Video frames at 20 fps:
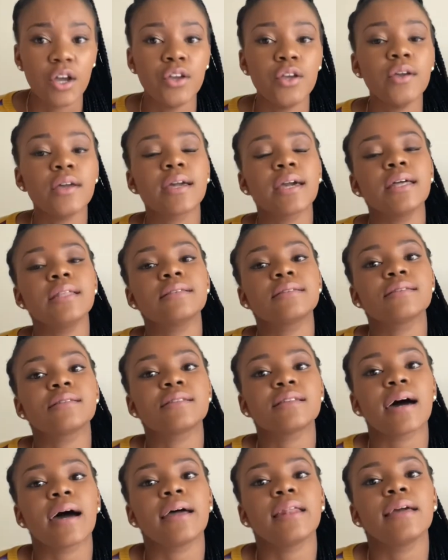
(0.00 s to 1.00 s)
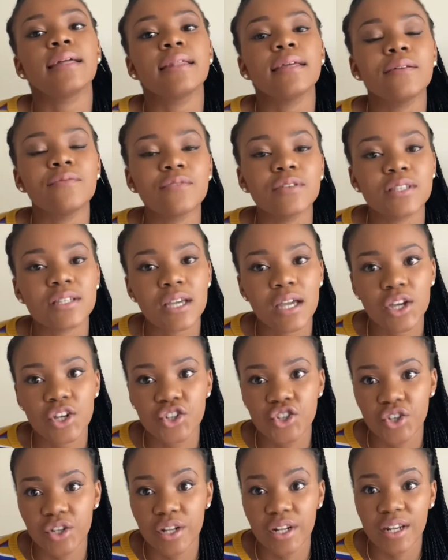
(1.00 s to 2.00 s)
You can design an
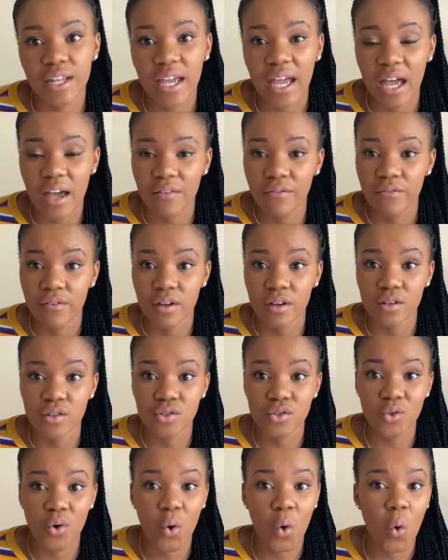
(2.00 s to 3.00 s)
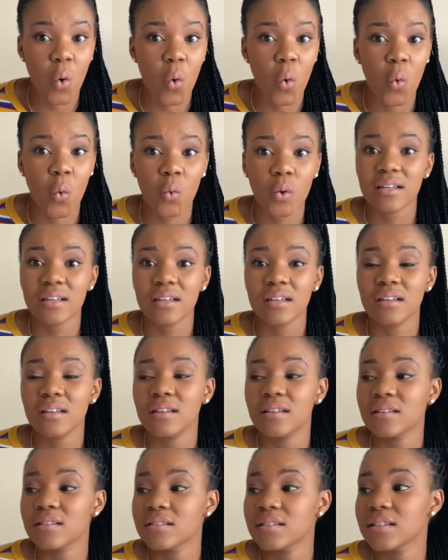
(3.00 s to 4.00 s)
invitation in Canva, so
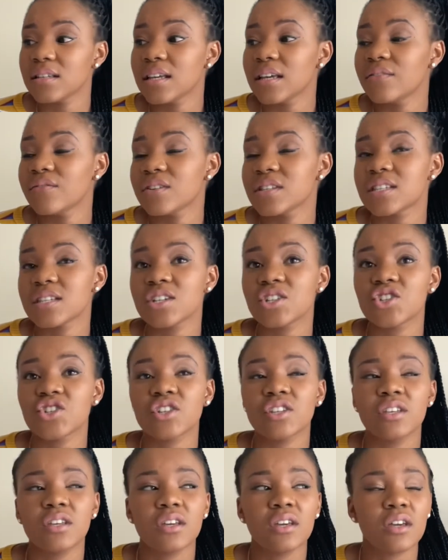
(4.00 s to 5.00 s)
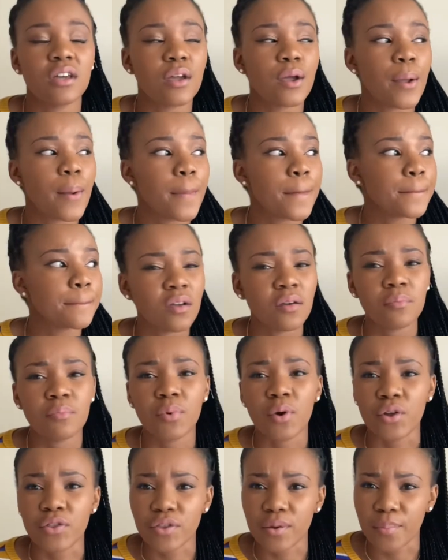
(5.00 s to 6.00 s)
invitation,
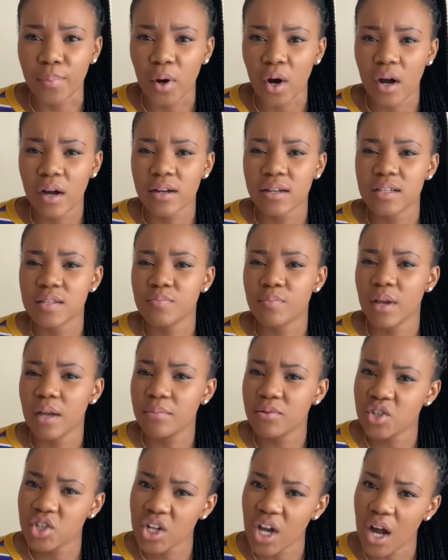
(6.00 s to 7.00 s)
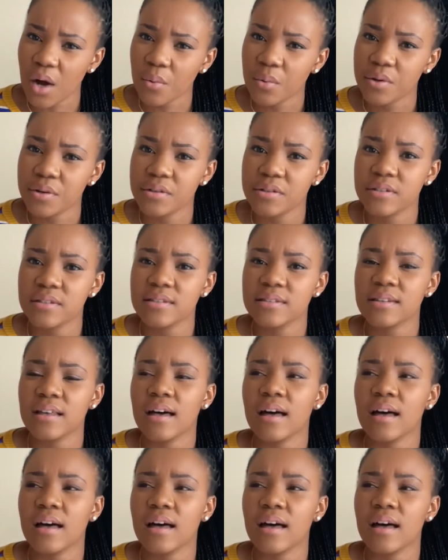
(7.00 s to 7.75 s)
birthday parties, baby showers,